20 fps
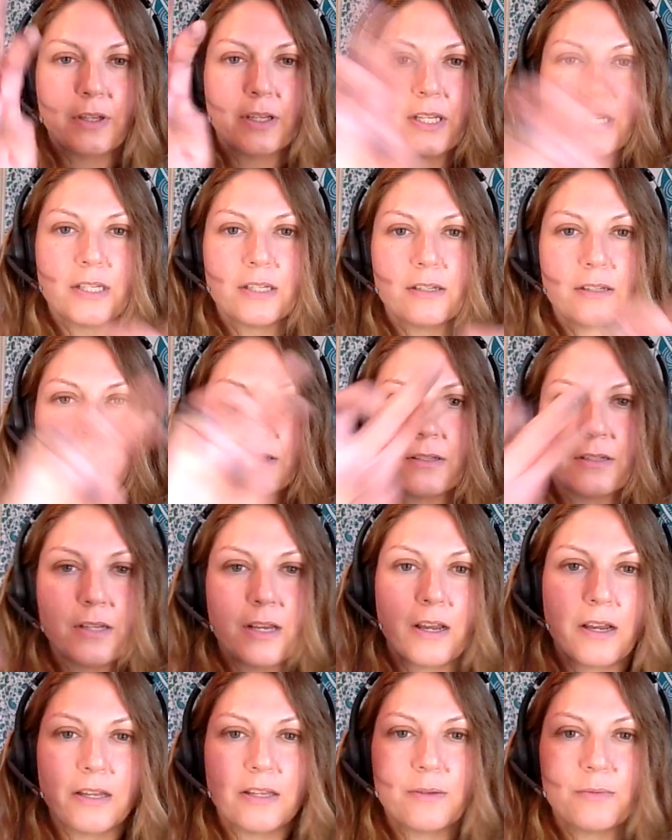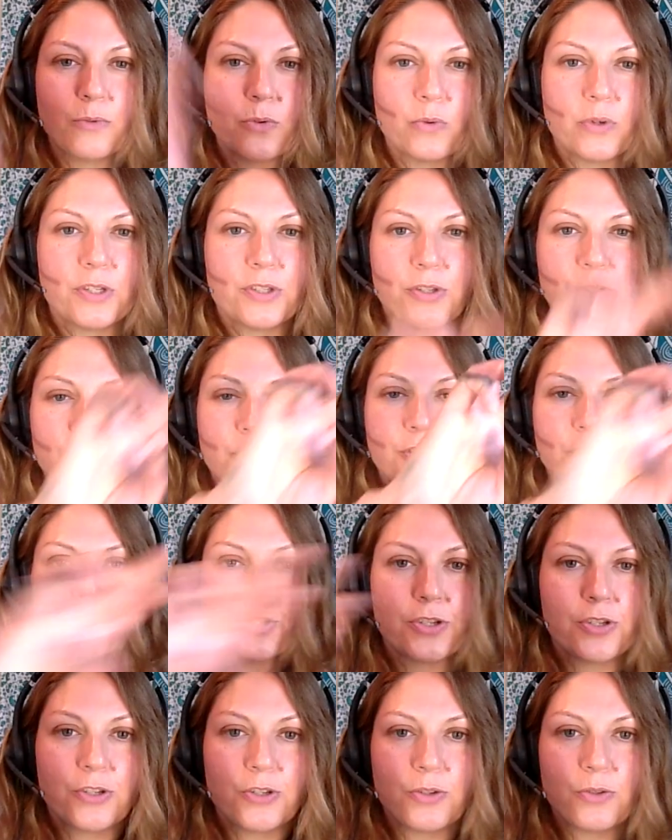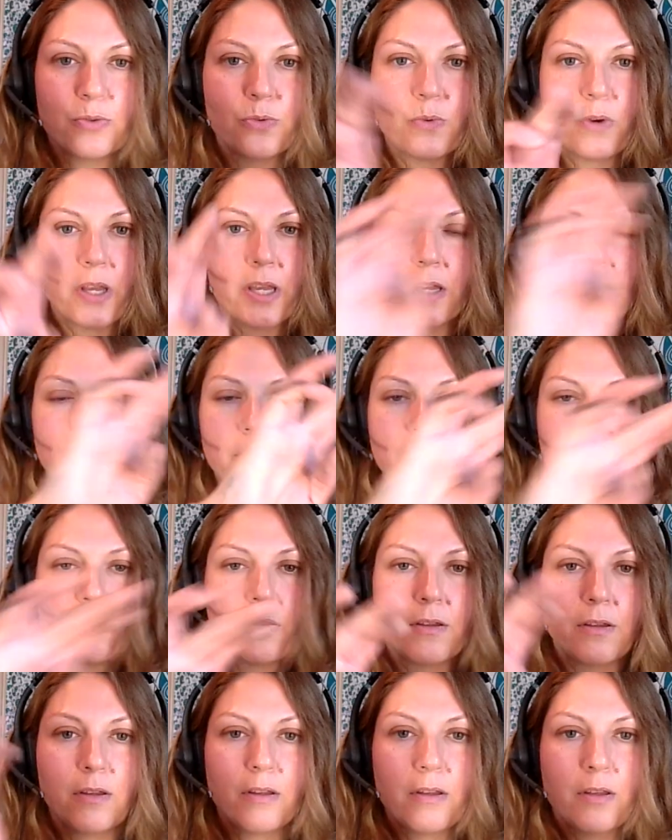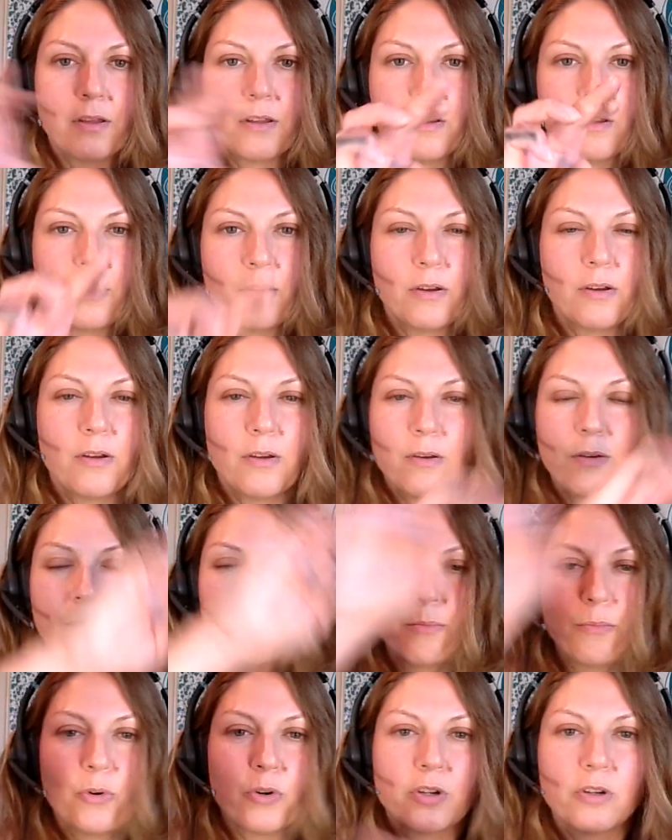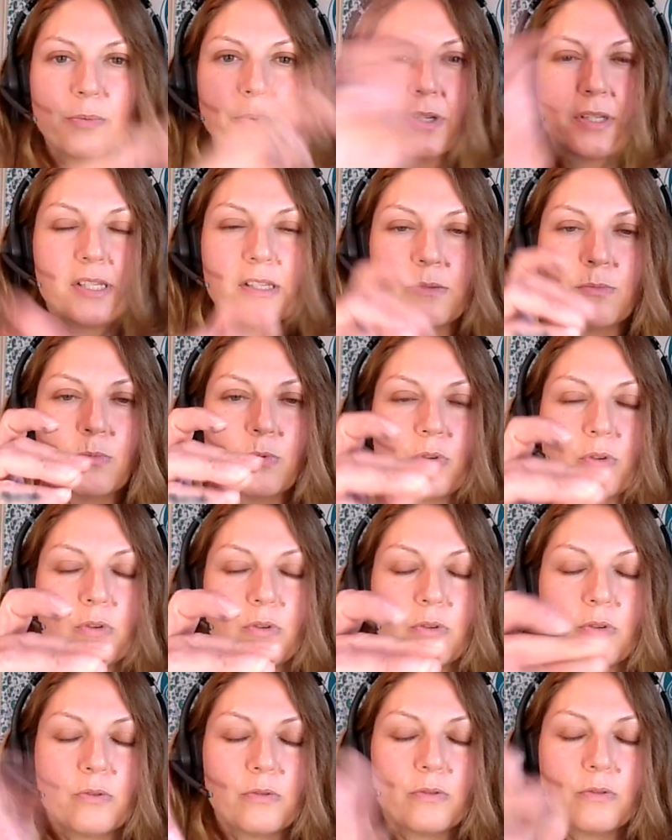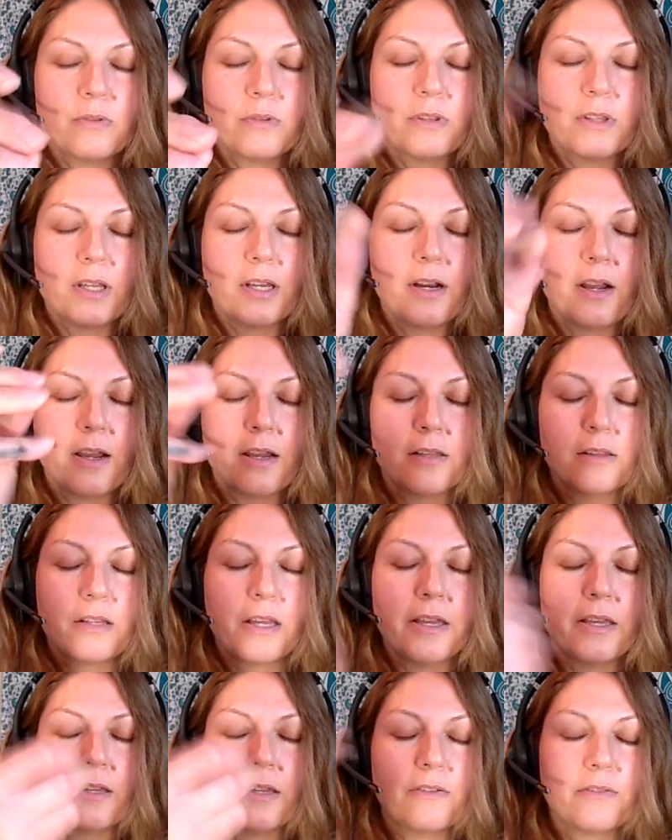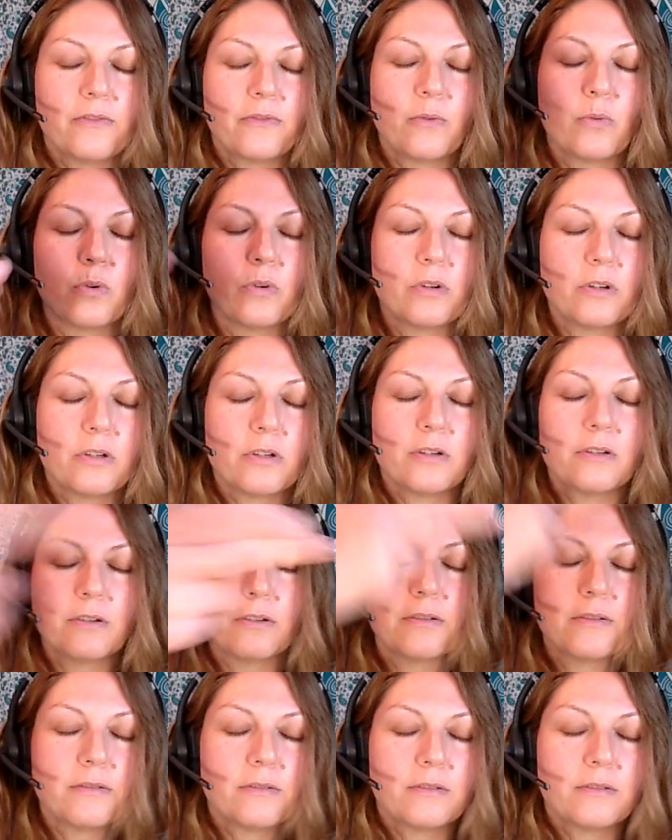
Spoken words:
And I am going to just do a Merkaba symbol that I like for